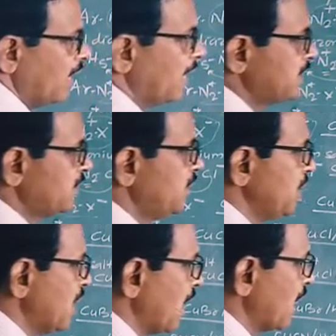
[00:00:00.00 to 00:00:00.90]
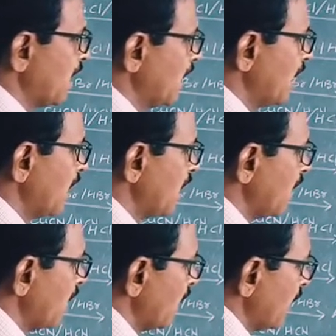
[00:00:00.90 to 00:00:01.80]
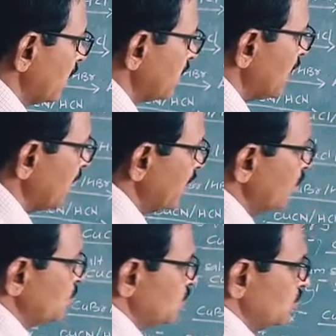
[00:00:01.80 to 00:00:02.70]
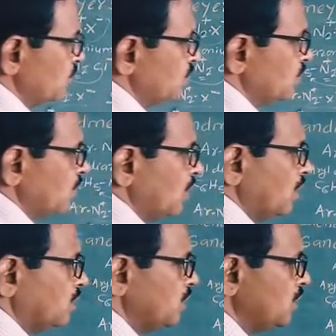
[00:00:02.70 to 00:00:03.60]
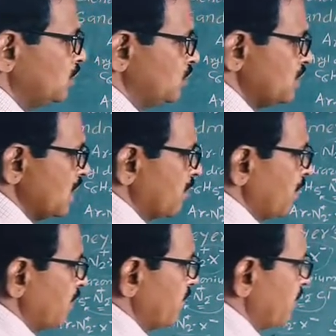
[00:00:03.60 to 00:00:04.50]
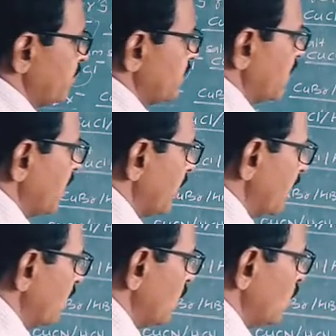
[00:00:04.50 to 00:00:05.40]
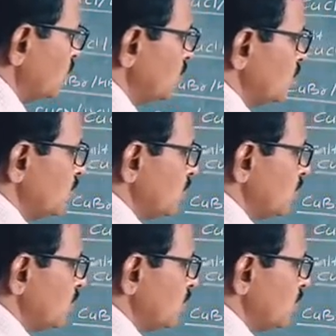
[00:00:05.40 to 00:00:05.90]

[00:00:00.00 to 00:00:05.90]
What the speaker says: HCN, then it gives CuCN plus HCN. It gives